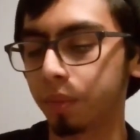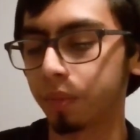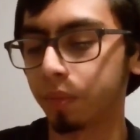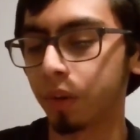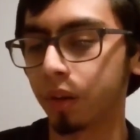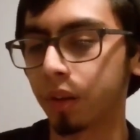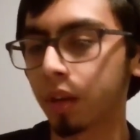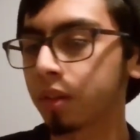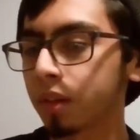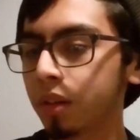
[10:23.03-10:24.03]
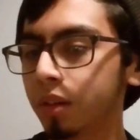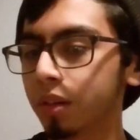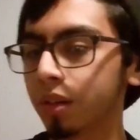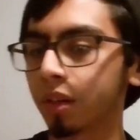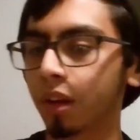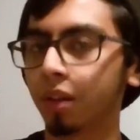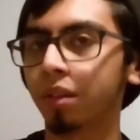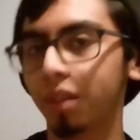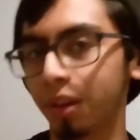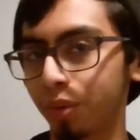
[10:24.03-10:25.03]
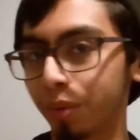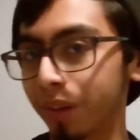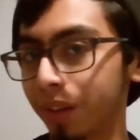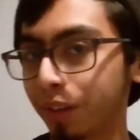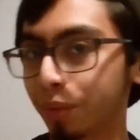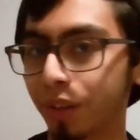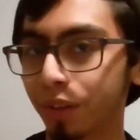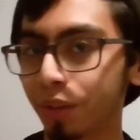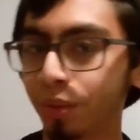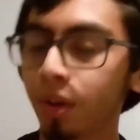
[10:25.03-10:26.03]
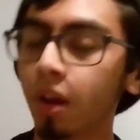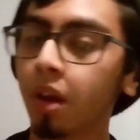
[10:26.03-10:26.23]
But that said, again, I want to play Dead Space 2,